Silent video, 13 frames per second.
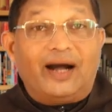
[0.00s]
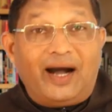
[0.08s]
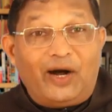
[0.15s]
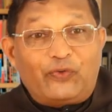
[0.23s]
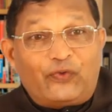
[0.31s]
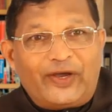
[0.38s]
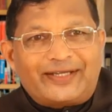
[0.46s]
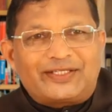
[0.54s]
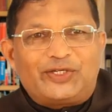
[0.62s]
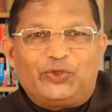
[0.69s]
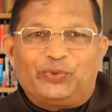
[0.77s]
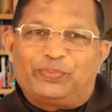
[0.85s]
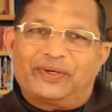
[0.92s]

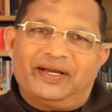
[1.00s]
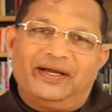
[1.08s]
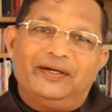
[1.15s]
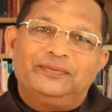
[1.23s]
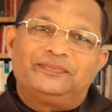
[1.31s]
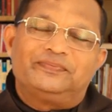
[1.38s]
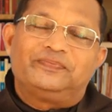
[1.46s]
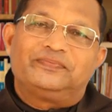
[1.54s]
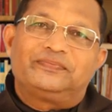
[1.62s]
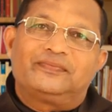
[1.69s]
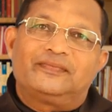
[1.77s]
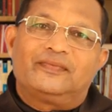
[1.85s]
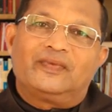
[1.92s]
Affective prayer,
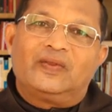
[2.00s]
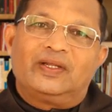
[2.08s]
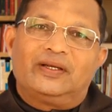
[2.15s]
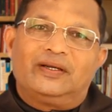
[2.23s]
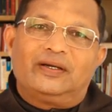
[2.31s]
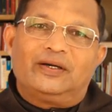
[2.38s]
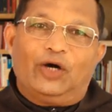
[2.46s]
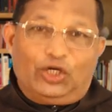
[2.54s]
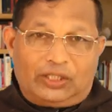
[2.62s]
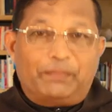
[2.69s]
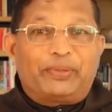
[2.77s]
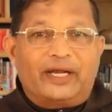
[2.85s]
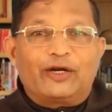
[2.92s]
or
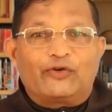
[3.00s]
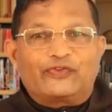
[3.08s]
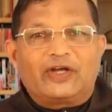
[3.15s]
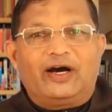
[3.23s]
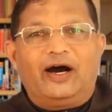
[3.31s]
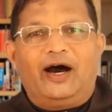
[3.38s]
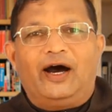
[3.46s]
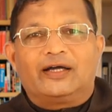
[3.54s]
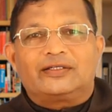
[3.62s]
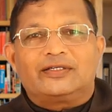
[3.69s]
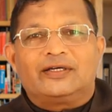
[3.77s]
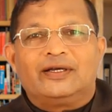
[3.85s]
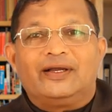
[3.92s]
the prayer of the
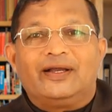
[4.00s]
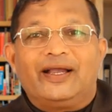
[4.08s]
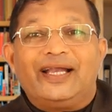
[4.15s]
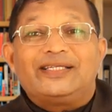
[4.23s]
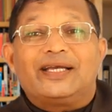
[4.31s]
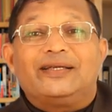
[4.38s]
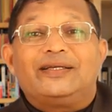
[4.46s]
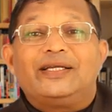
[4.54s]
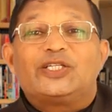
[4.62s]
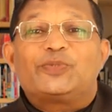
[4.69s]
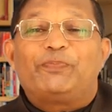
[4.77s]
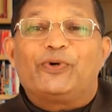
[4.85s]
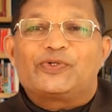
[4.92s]
heart, is a
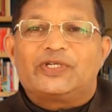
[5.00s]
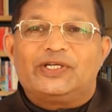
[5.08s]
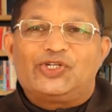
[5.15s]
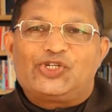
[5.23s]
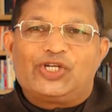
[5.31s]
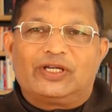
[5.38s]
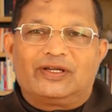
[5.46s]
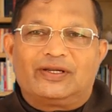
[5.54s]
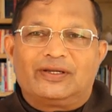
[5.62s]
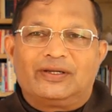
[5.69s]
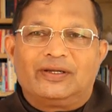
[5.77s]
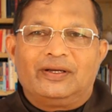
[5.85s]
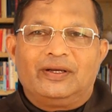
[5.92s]
disposition
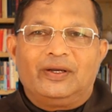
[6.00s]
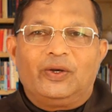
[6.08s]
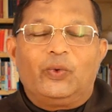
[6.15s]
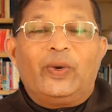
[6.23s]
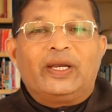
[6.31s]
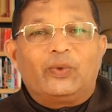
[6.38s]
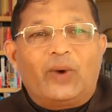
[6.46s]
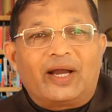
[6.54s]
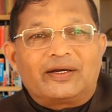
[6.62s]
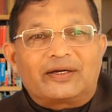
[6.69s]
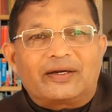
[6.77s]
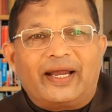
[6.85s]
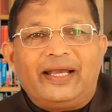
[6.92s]
when
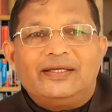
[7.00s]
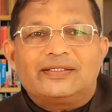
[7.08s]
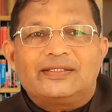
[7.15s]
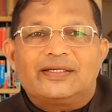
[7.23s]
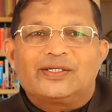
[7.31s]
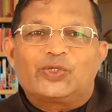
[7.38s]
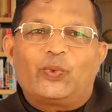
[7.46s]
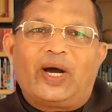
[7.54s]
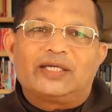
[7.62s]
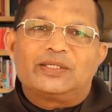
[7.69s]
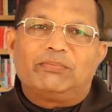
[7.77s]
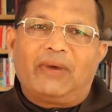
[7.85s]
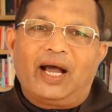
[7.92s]
one raises
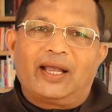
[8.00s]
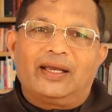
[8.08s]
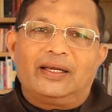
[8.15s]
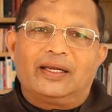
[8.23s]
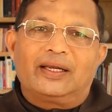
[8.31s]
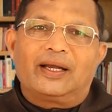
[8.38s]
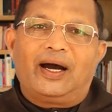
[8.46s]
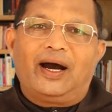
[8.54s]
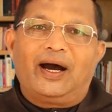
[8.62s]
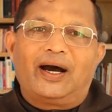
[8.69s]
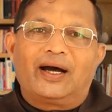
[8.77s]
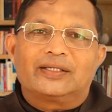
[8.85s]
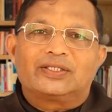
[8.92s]
one's mind and
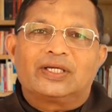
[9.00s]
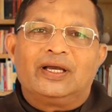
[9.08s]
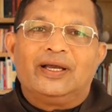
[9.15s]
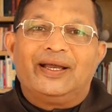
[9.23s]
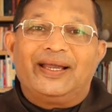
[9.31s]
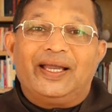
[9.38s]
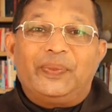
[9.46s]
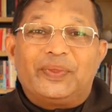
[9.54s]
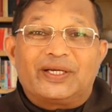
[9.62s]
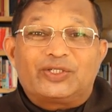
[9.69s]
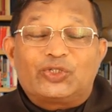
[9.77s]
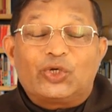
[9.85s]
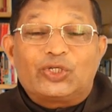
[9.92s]
heart in
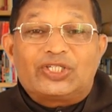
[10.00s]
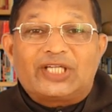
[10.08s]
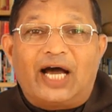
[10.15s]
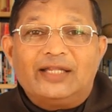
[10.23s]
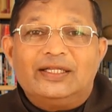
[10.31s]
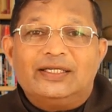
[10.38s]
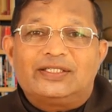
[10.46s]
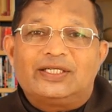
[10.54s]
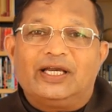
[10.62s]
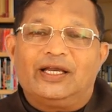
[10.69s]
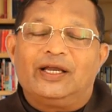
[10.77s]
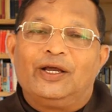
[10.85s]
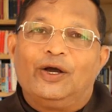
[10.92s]
the
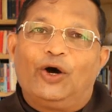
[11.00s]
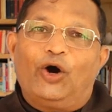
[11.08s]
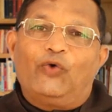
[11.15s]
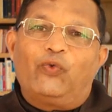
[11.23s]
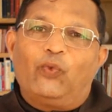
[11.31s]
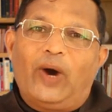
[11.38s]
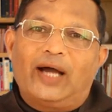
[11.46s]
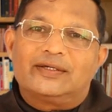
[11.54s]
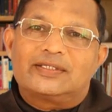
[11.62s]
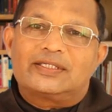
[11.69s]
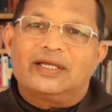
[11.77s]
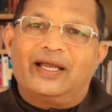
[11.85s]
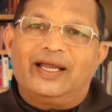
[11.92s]
totality of
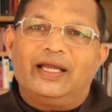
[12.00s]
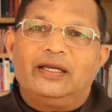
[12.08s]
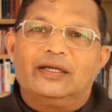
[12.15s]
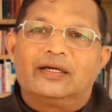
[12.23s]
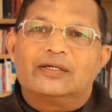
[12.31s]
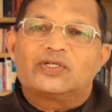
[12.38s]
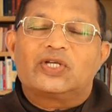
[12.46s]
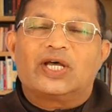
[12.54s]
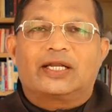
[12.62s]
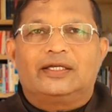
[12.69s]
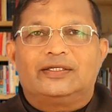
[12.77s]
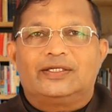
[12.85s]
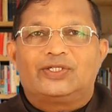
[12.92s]
one's inner
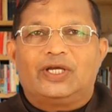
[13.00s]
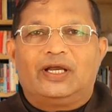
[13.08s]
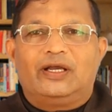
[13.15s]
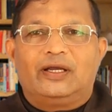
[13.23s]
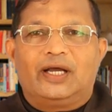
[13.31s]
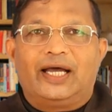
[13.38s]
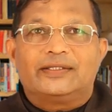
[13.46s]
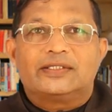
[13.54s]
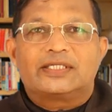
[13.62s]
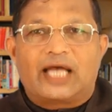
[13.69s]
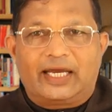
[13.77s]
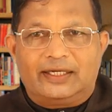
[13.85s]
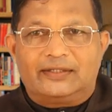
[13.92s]
serenity and
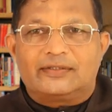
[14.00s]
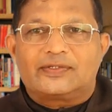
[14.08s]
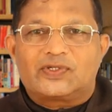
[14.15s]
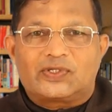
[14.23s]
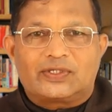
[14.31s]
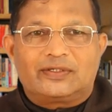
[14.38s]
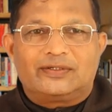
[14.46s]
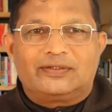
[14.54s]
silence.